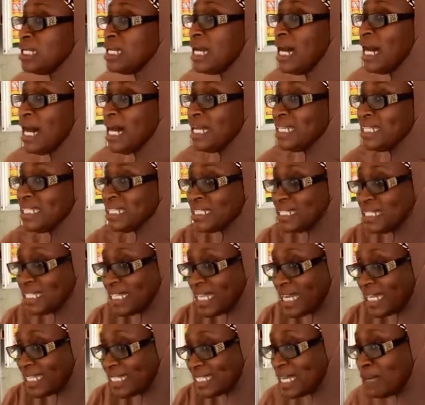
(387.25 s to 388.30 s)
and
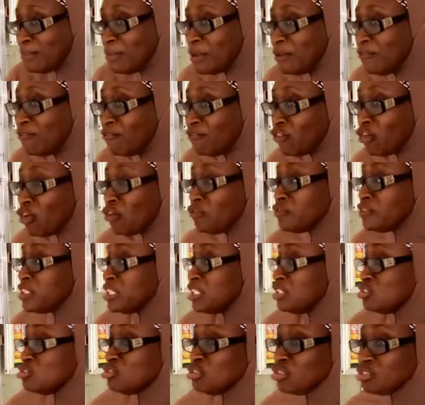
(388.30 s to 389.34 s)
get them involved
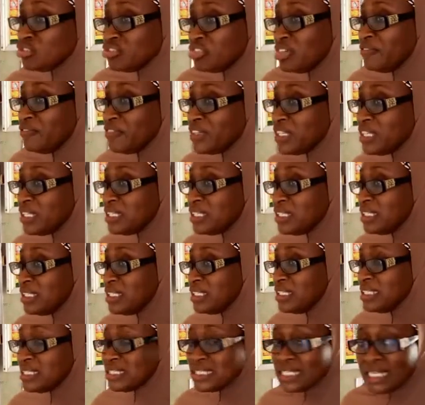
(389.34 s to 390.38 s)
in drug trafficking.
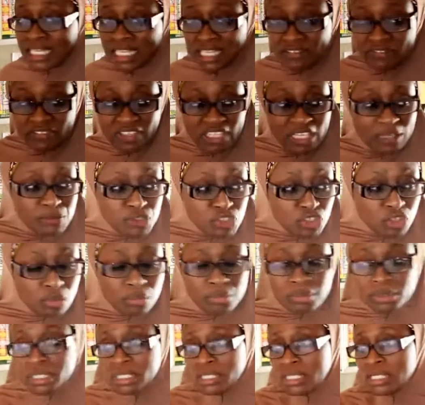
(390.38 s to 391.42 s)
They start giving them job,
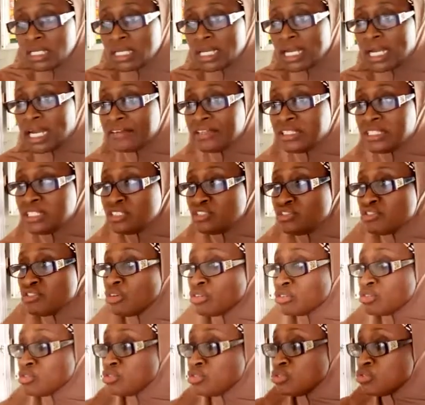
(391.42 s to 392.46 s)
carry these
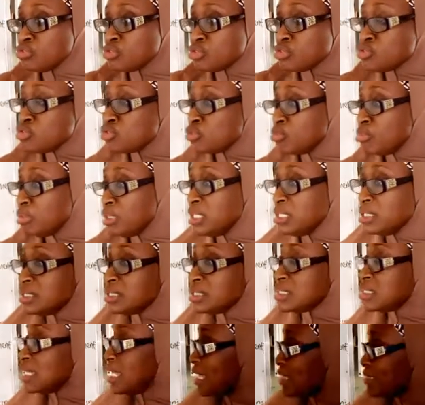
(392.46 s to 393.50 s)
drugs to so
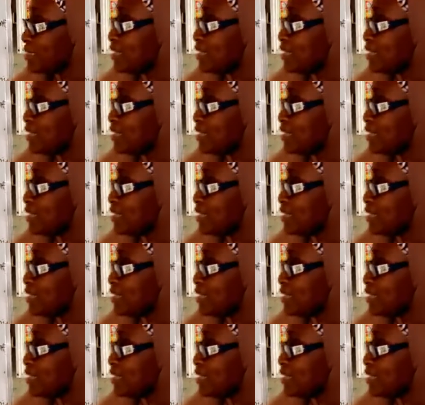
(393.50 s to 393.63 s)
place like